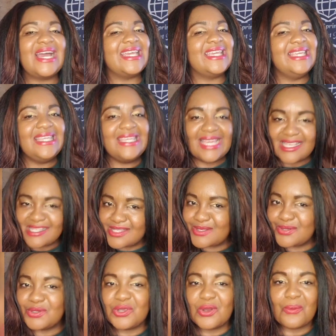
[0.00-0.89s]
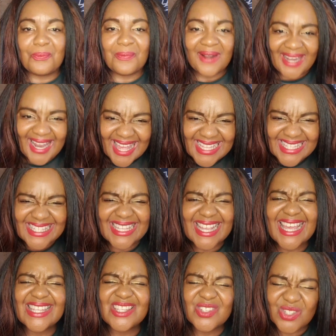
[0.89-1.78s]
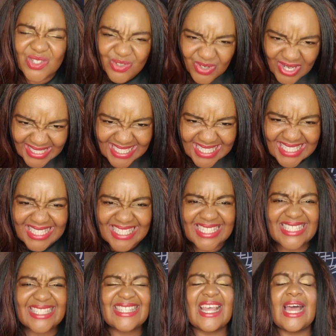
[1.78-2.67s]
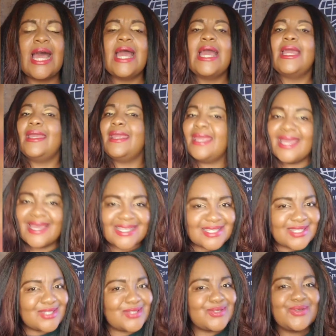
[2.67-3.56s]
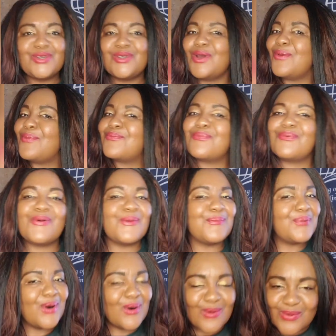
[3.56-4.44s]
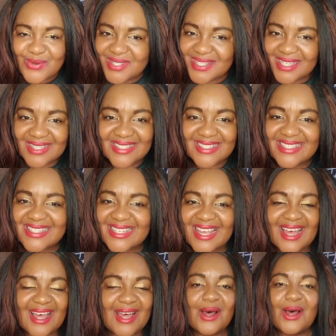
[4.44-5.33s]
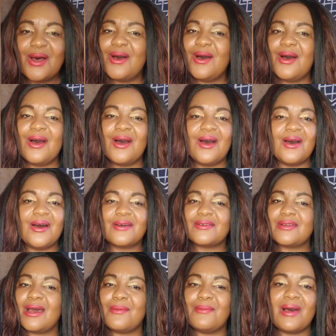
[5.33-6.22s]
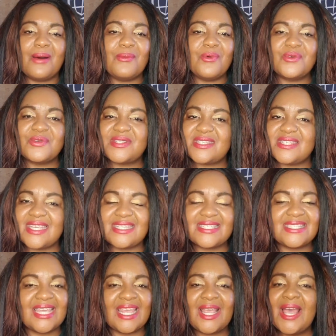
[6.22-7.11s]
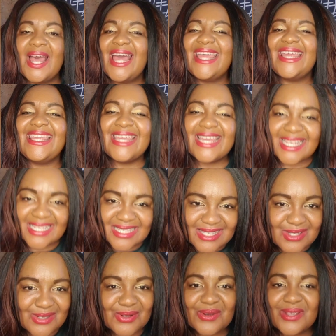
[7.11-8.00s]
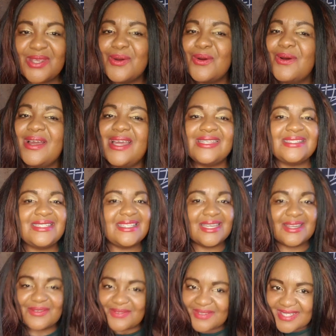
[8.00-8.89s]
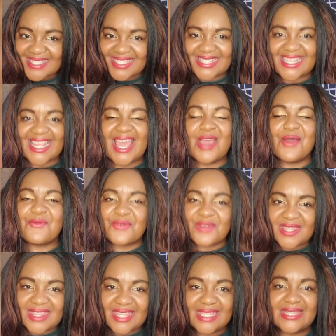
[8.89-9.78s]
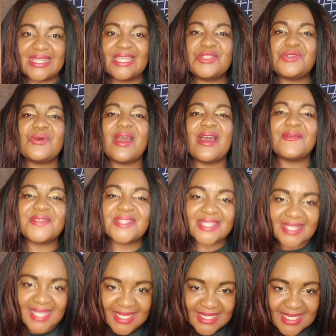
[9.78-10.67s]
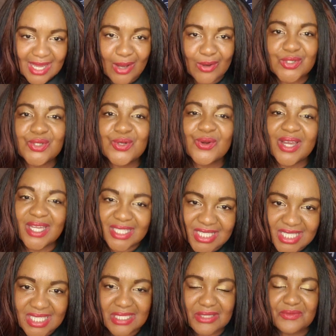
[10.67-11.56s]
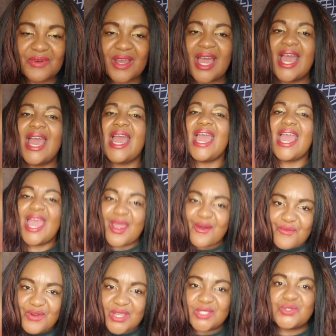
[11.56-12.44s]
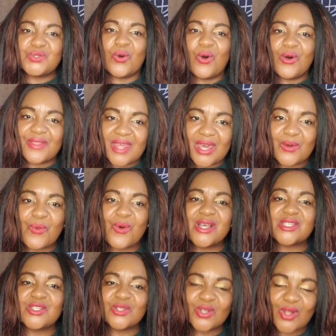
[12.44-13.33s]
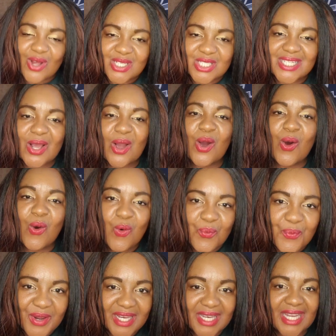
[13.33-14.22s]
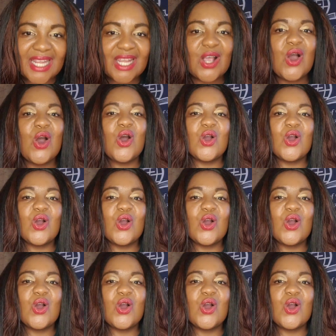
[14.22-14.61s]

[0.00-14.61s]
Yes to your plans and strategies. Yes to your proposals. Ah, Rababo Sete. Yes to your endeavors. Everything that you have set out to achieve. Every door that was not opening.